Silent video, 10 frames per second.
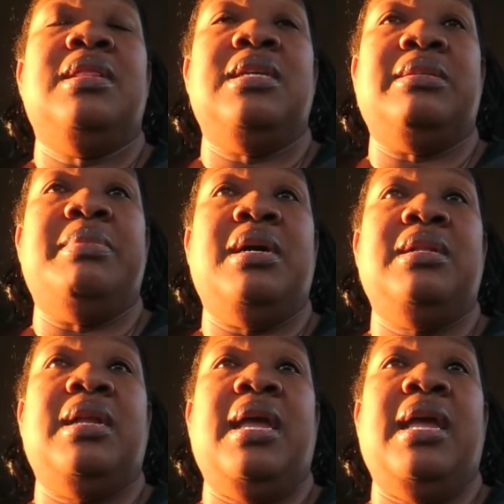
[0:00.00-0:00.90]
this
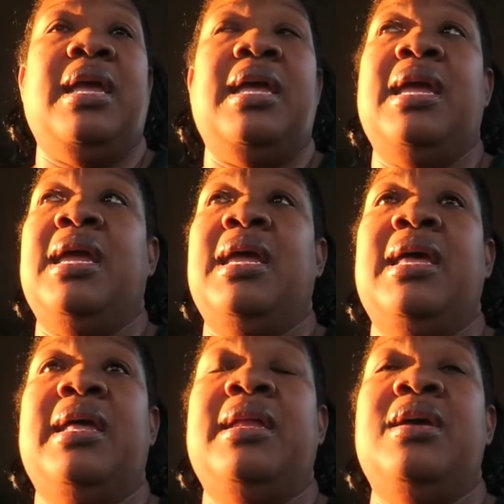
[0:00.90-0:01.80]
month,
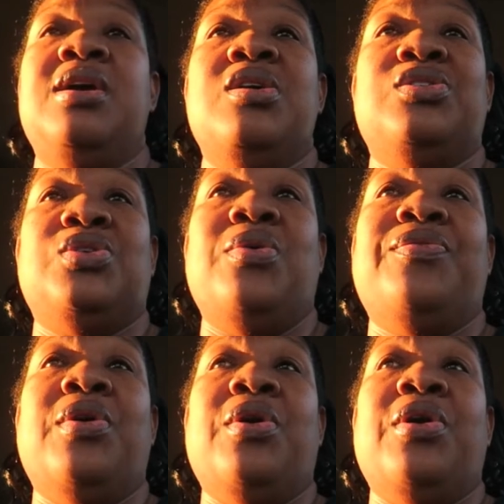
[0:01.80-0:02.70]
and so
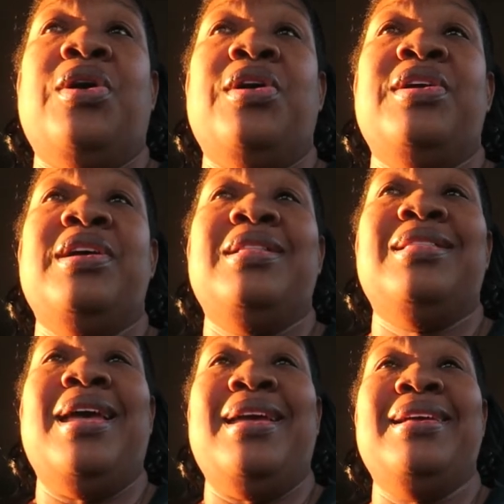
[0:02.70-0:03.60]
far
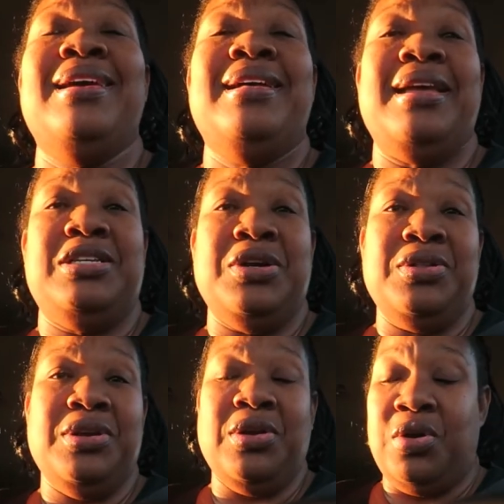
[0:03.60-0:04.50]
they
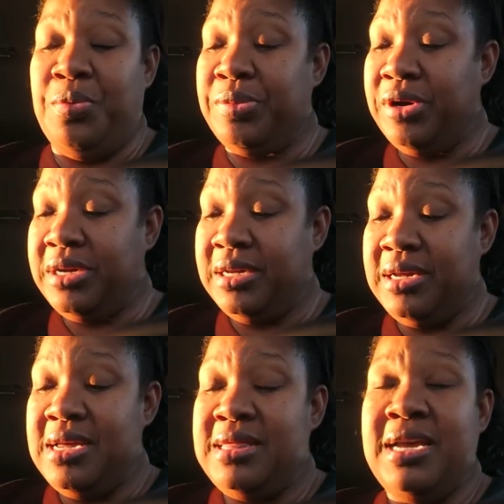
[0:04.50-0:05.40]
turned in their homework.
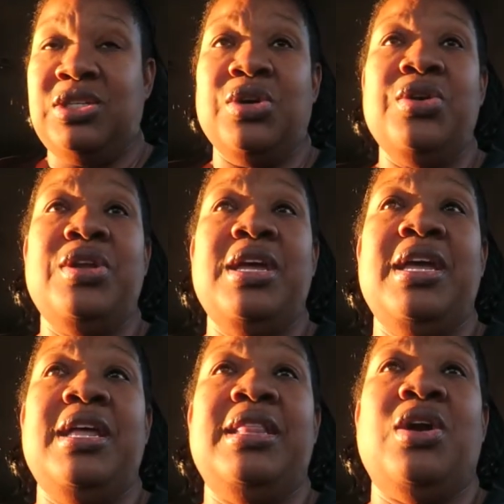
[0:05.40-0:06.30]
They turned
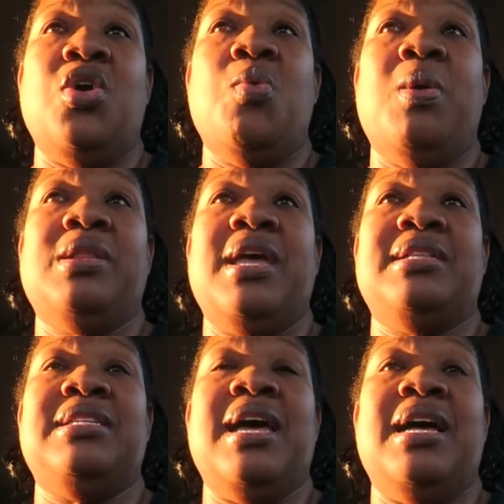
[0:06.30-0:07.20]
in their homework that's